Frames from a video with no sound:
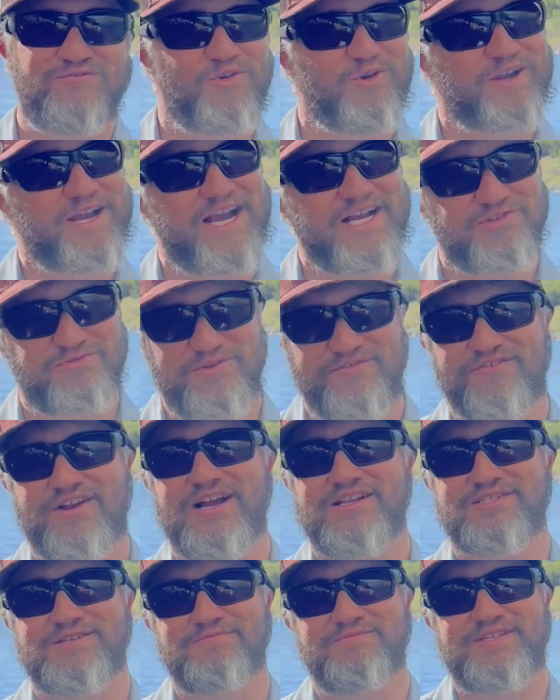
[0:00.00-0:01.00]
forecast, we've
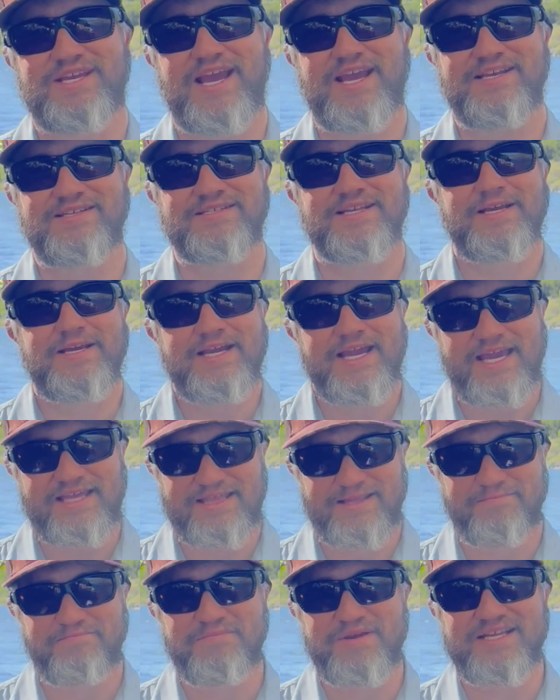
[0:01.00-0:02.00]
got some days
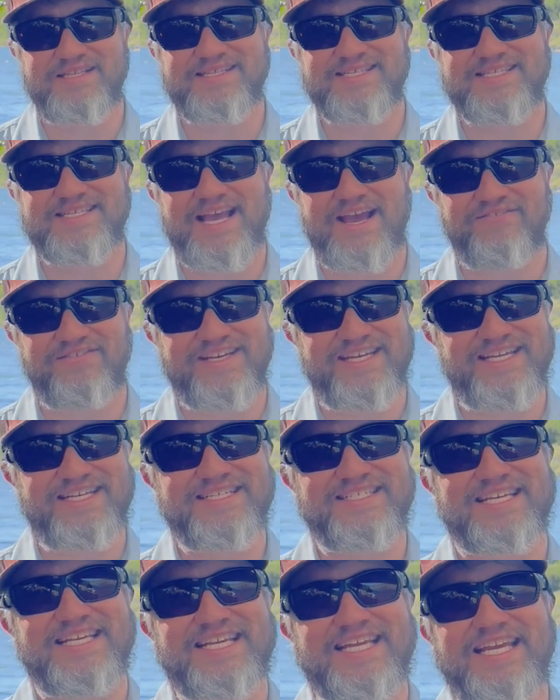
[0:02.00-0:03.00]
in the
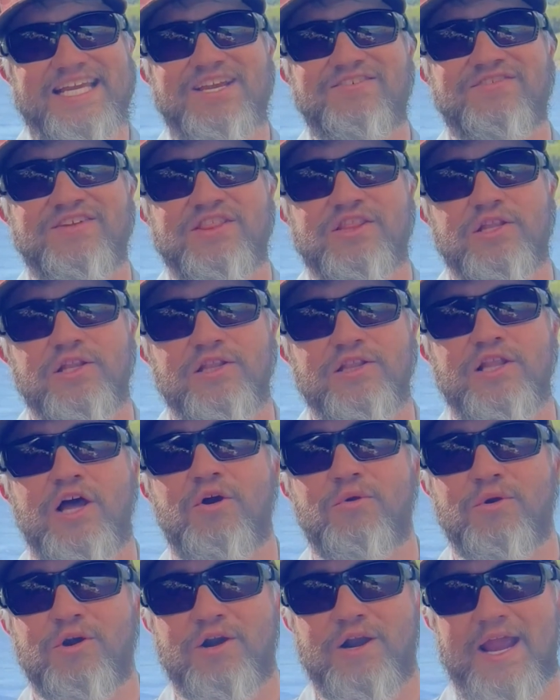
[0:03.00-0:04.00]
mid-70s and even the
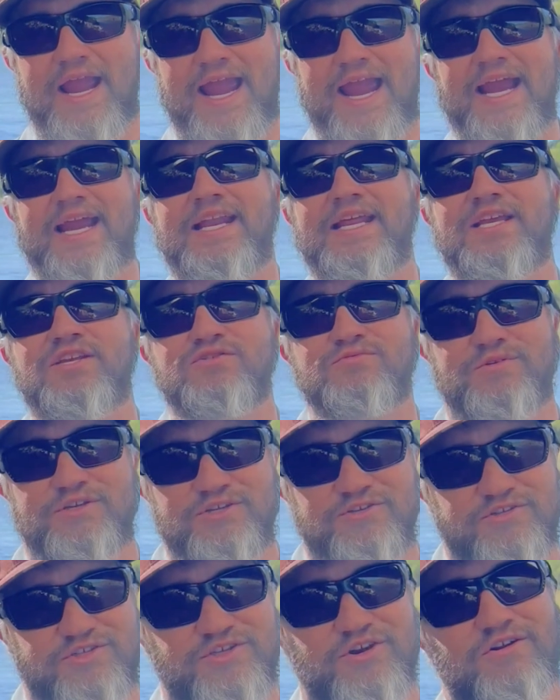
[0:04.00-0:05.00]
lower 80s
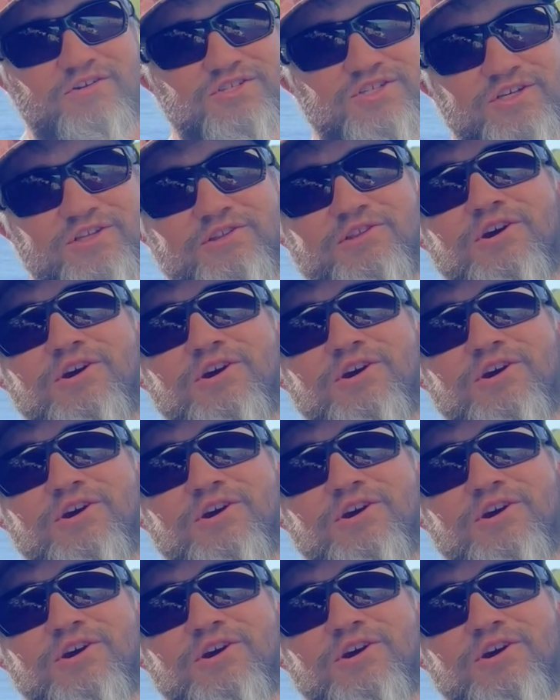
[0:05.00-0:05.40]
when you start to